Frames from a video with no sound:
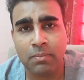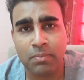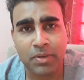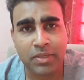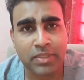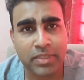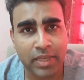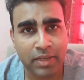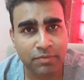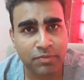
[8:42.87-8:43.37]

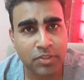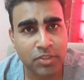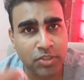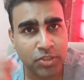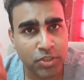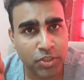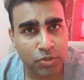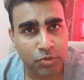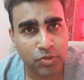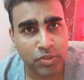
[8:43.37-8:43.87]
please have this
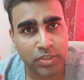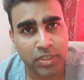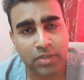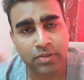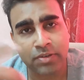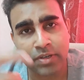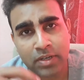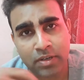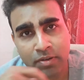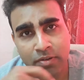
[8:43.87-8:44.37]

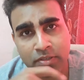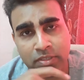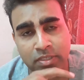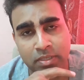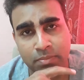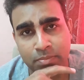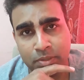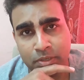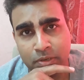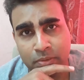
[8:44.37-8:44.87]
geocentric
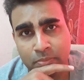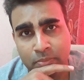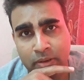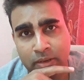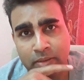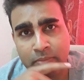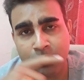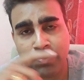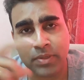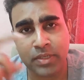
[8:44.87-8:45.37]
concept in your
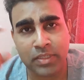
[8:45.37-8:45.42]
mind.